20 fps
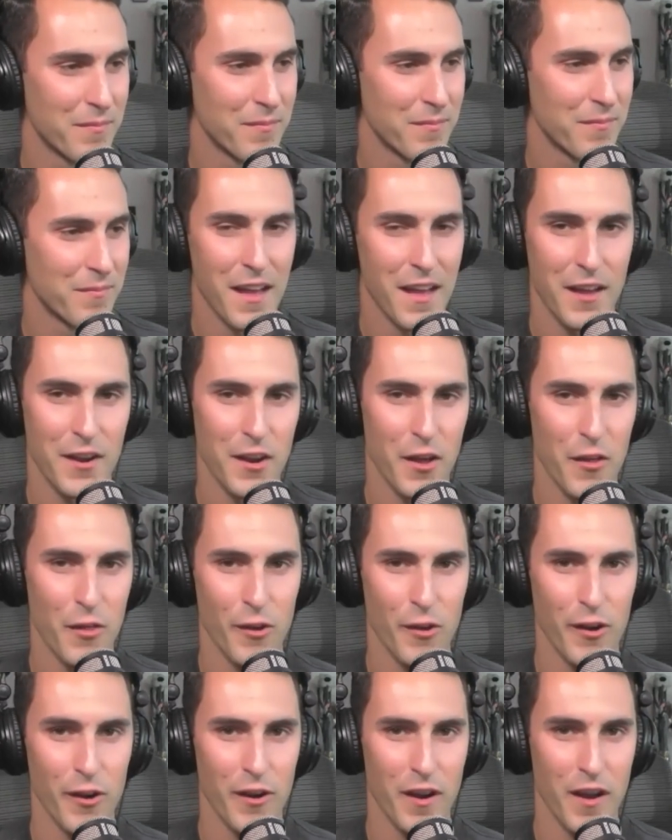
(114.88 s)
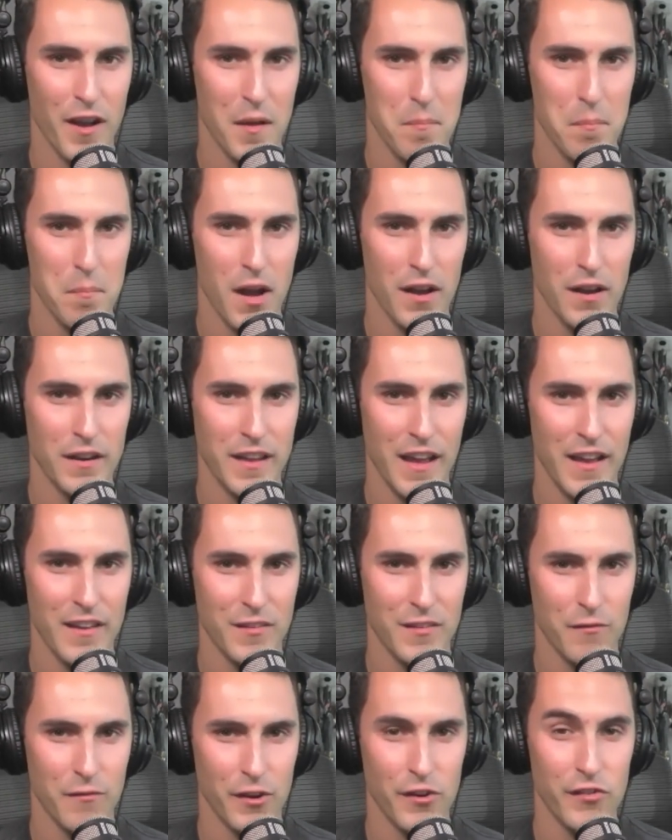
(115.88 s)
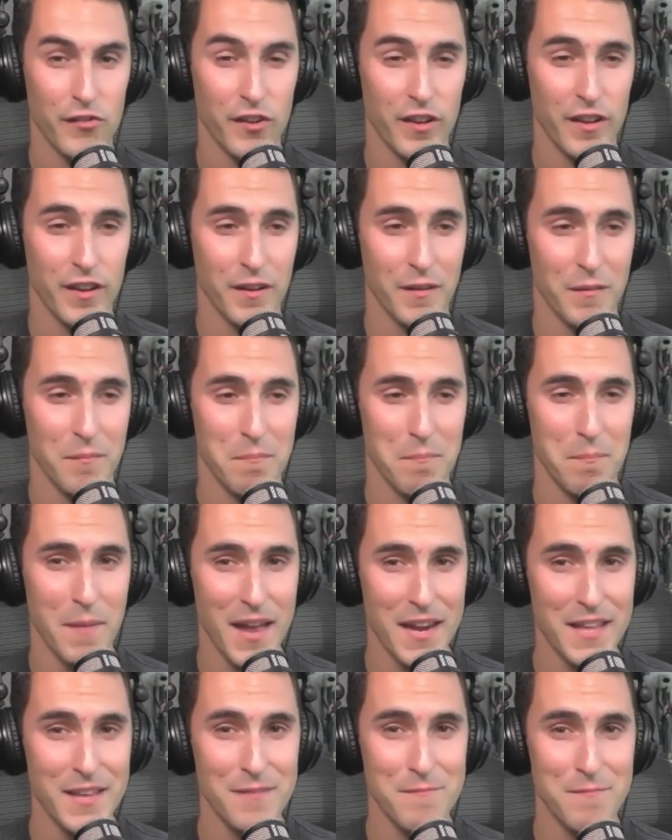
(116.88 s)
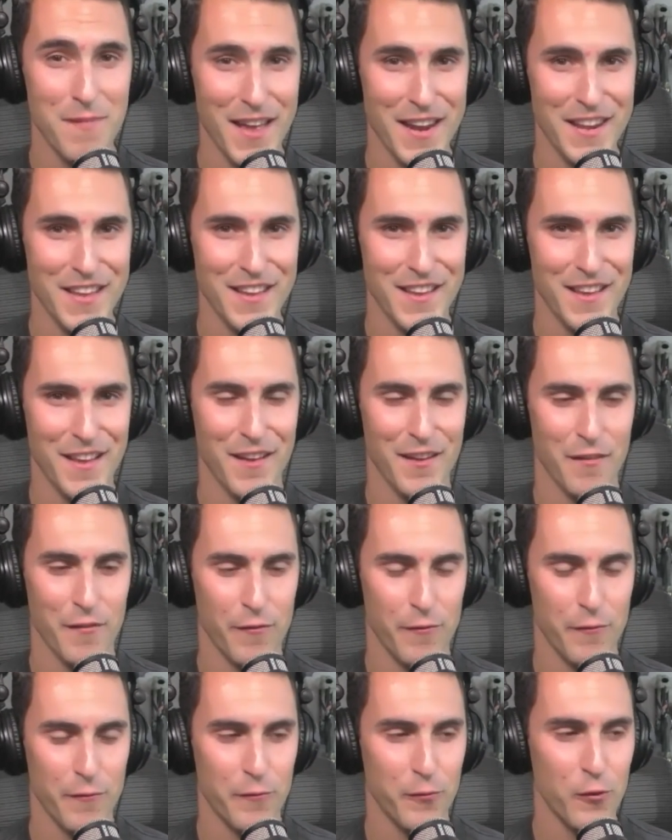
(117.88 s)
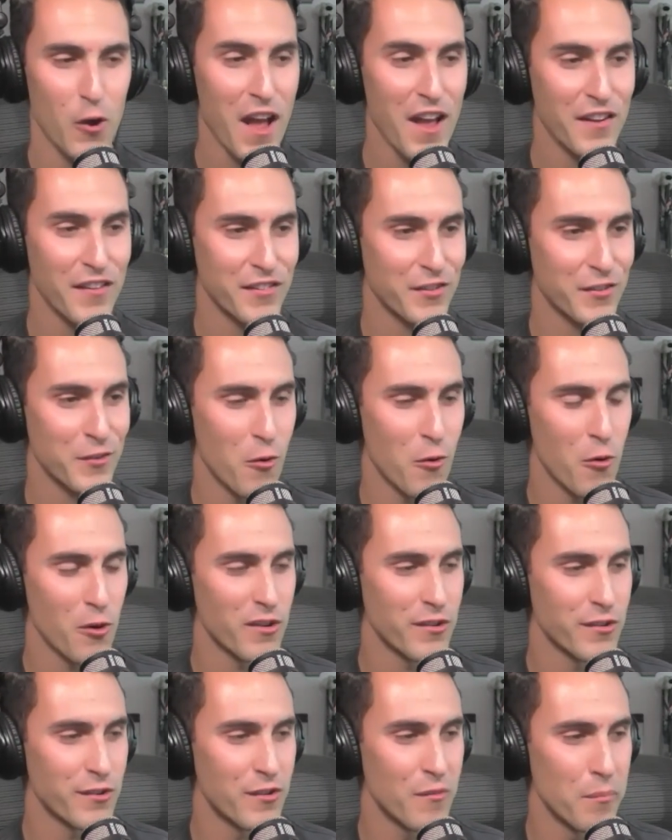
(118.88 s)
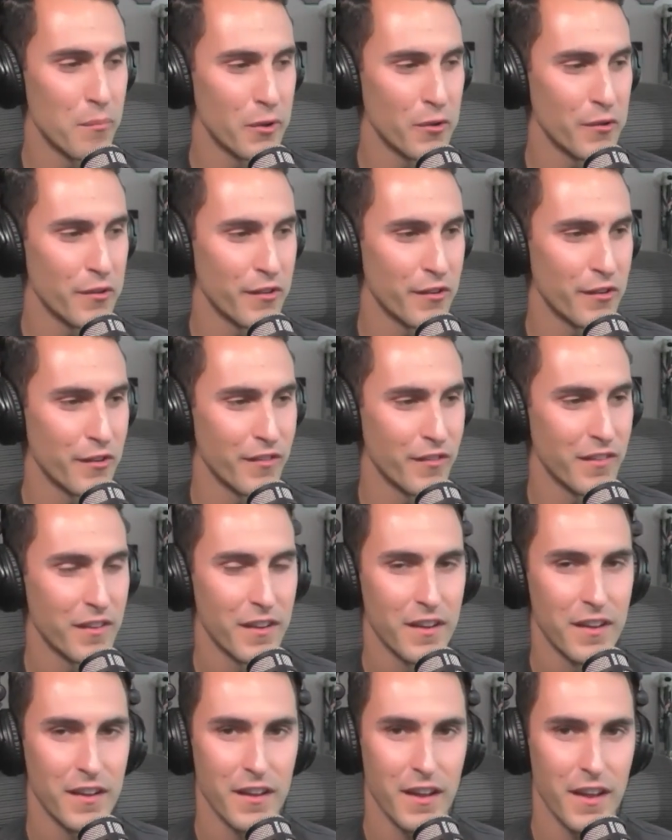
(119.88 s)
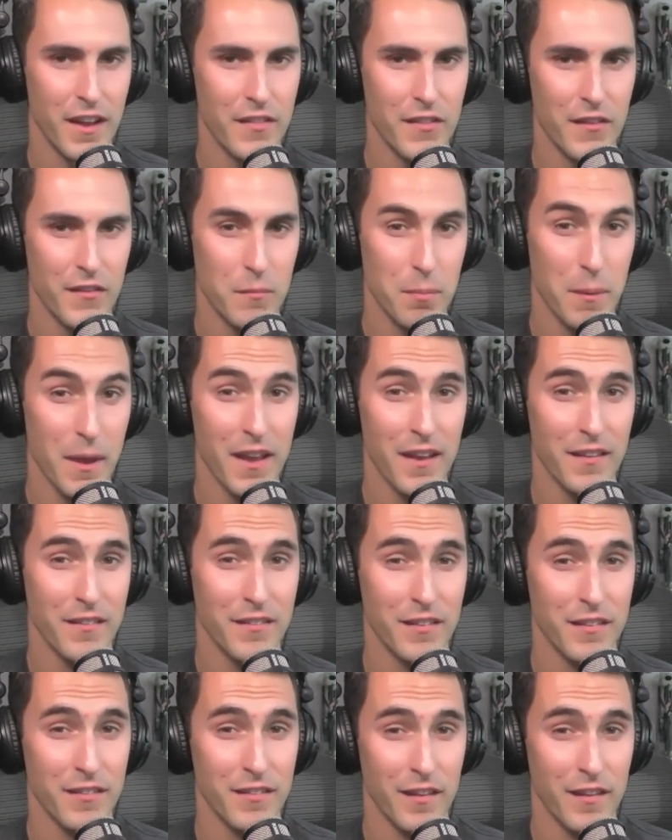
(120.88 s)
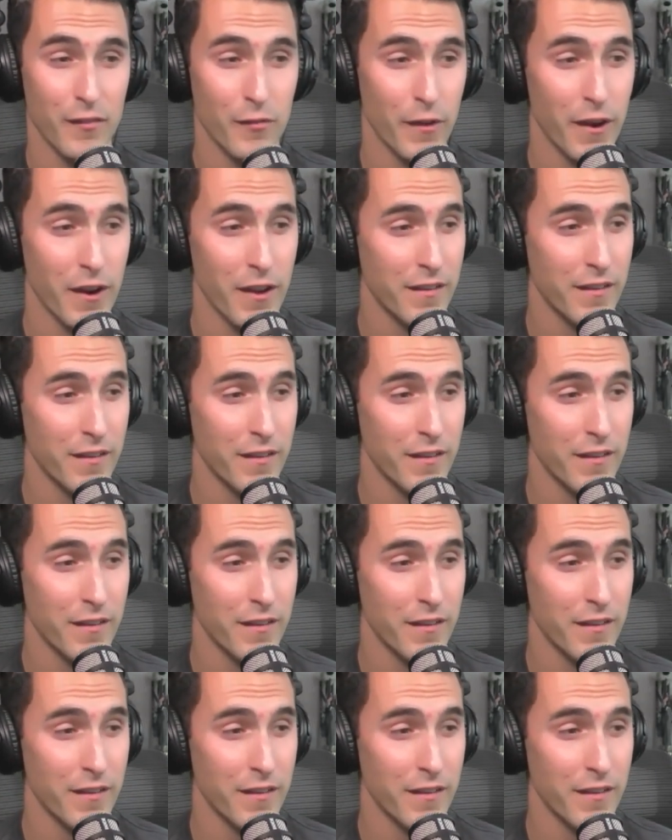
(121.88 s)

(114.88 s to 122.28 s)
here. Another podcast virgin, many many fresh ordinal builders in the space. It's it's very